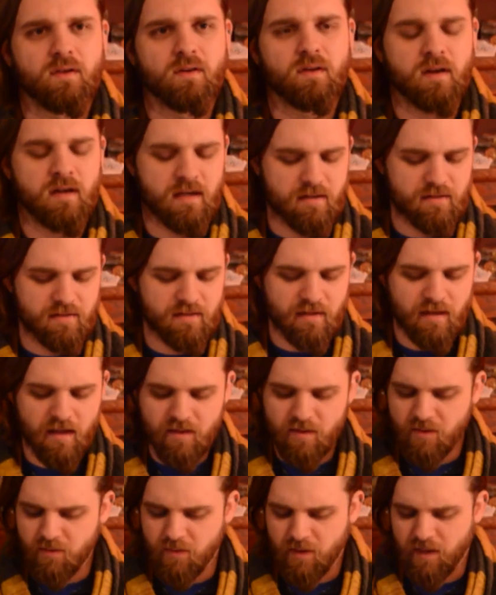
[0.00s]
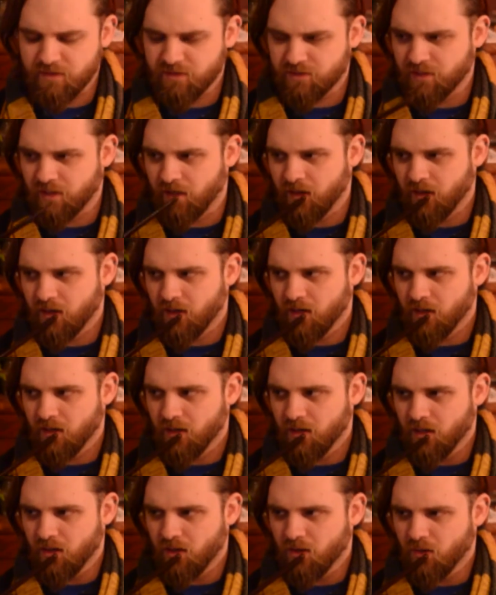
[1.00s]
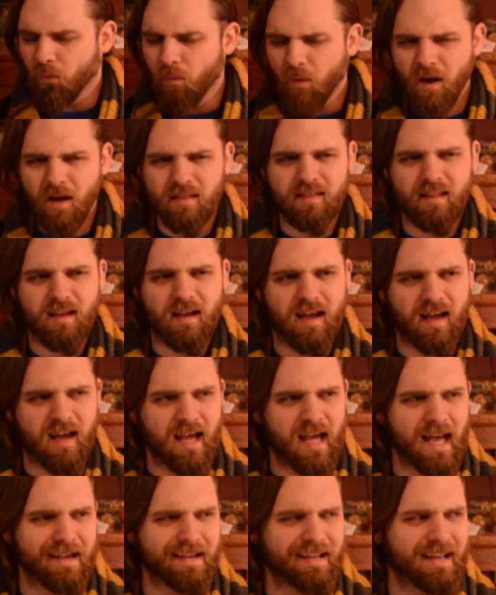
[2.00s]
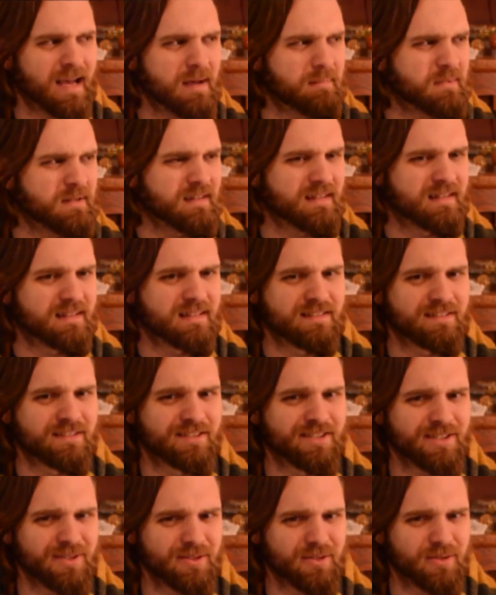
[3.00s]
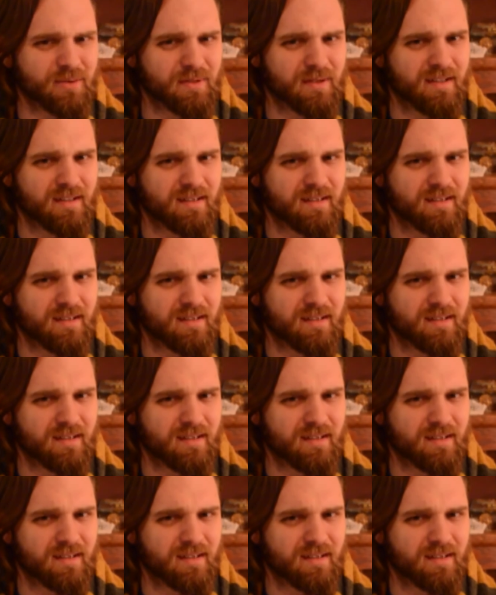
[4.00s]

And here's another question. What the heck happened at the zoo?